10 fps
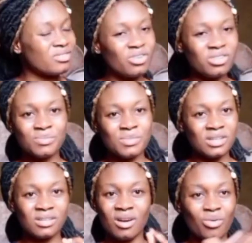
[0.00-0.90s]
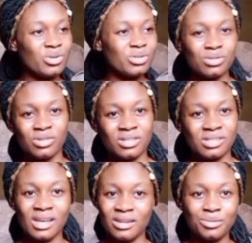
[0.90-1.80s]
Trust me, you're going to the other
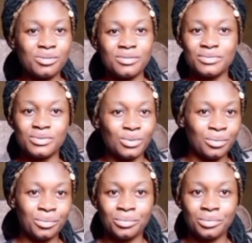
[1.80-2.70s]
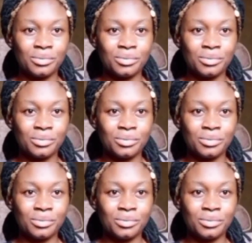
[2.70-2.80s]
side. You don't even know.